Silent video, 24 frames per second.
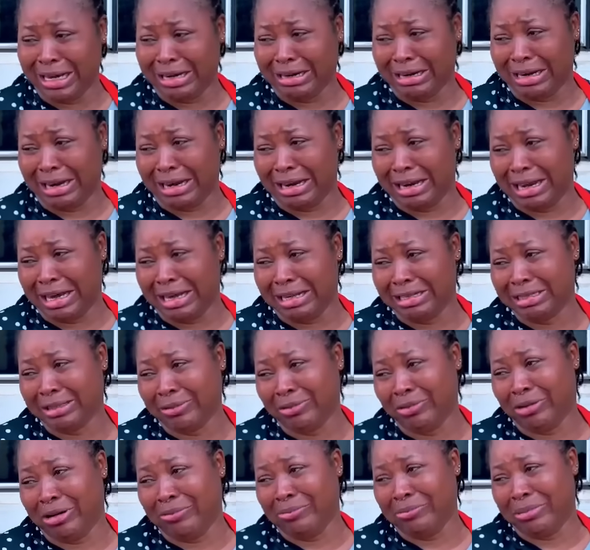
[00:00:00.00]
The money I
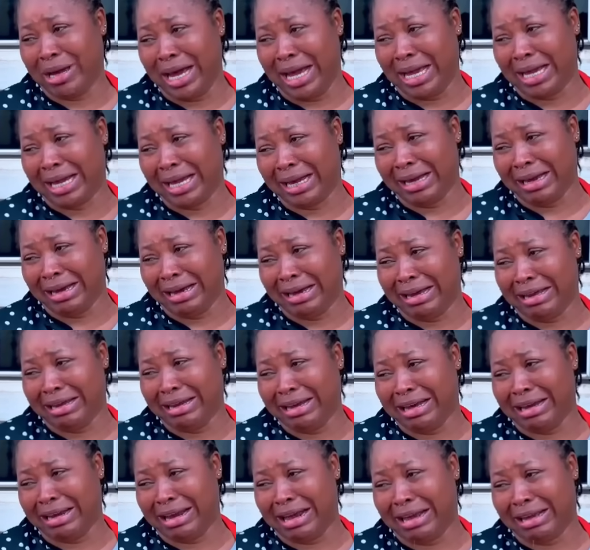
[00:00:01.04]
realized from my
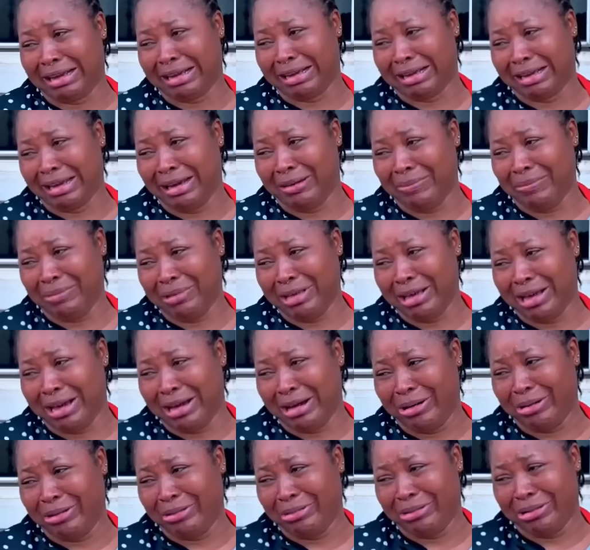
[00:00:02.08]
car that I
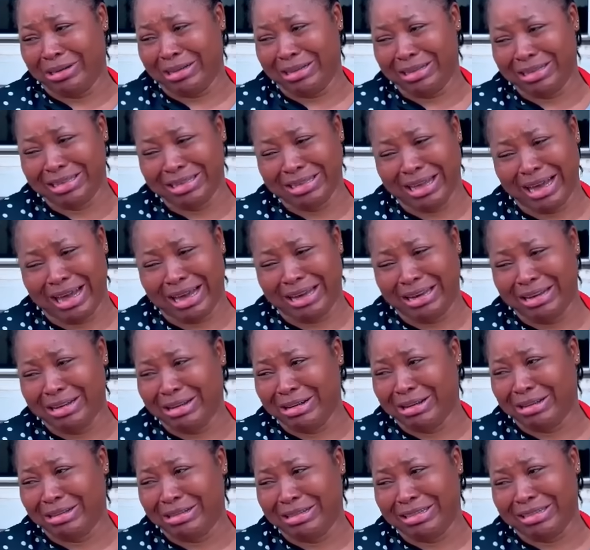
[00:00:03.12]
came here with.